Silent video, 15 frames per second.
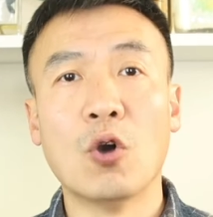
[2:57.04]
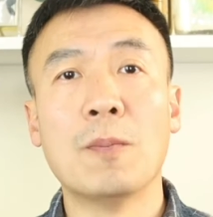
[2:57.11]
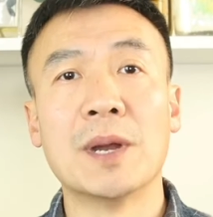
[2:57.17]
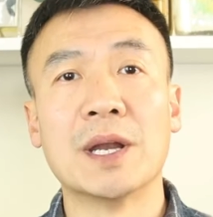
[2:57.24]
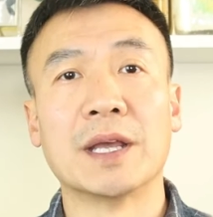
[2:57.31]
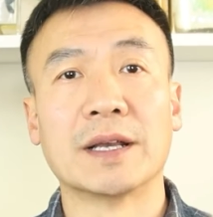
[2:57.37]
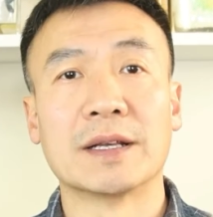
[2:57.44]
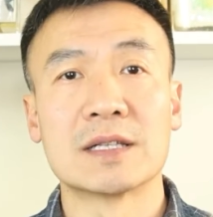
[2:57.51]

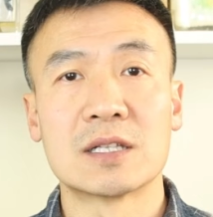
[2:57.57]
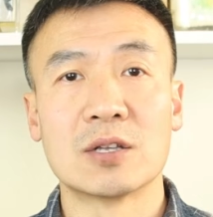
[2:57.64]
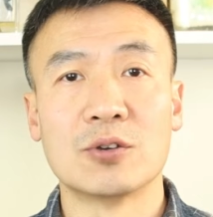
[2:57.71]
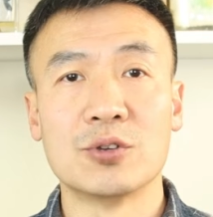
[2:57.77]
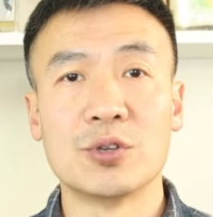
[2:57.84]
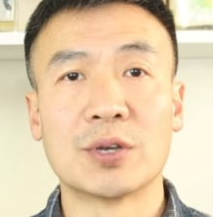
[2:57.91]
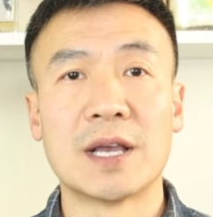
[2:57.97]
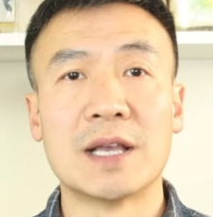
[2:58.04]
opening,
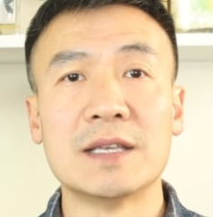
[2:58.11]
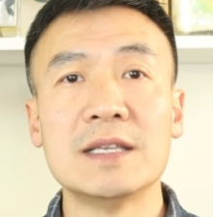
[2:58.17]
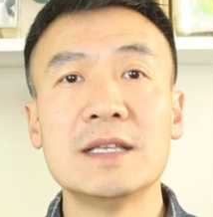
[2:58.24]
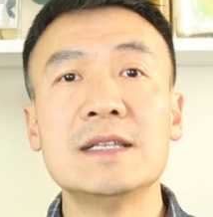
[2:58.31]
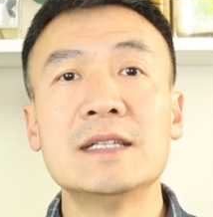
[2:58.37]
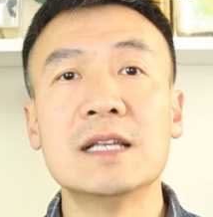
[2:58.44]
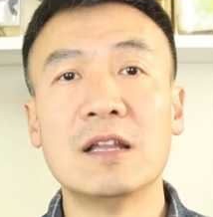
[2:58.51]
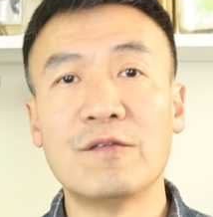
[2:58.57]
so you can
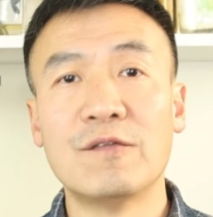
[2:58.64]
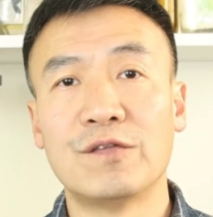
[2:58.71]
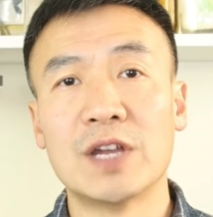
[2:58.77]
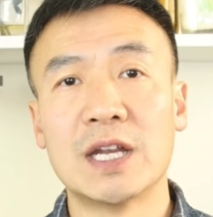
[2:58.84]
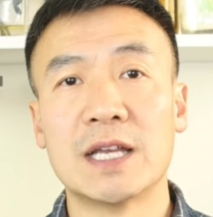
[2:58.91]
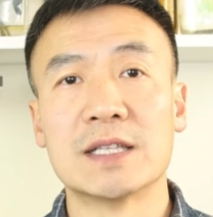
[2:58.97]
easily fit